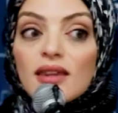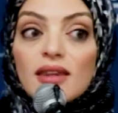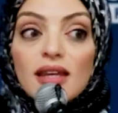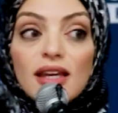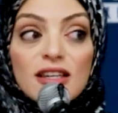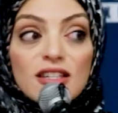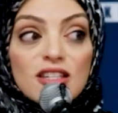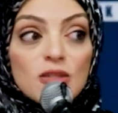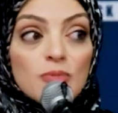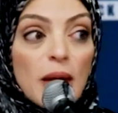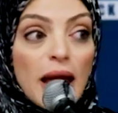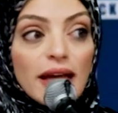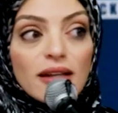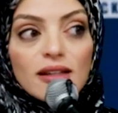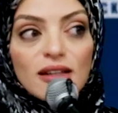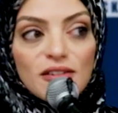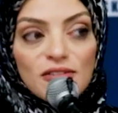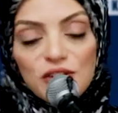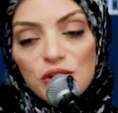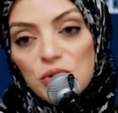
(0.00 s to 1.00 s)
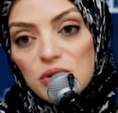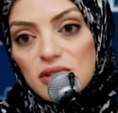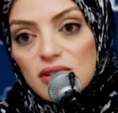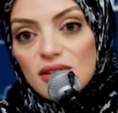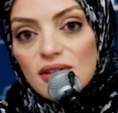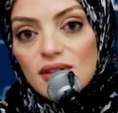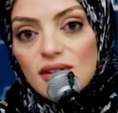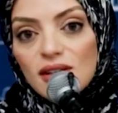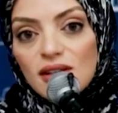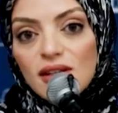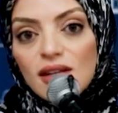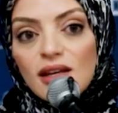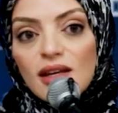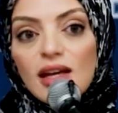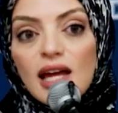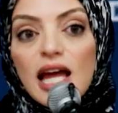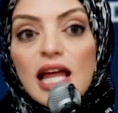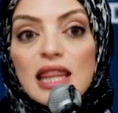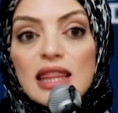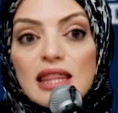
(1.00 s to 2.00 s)
the Hispanic vote.
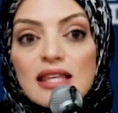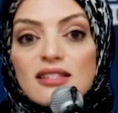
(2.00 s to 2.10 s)
And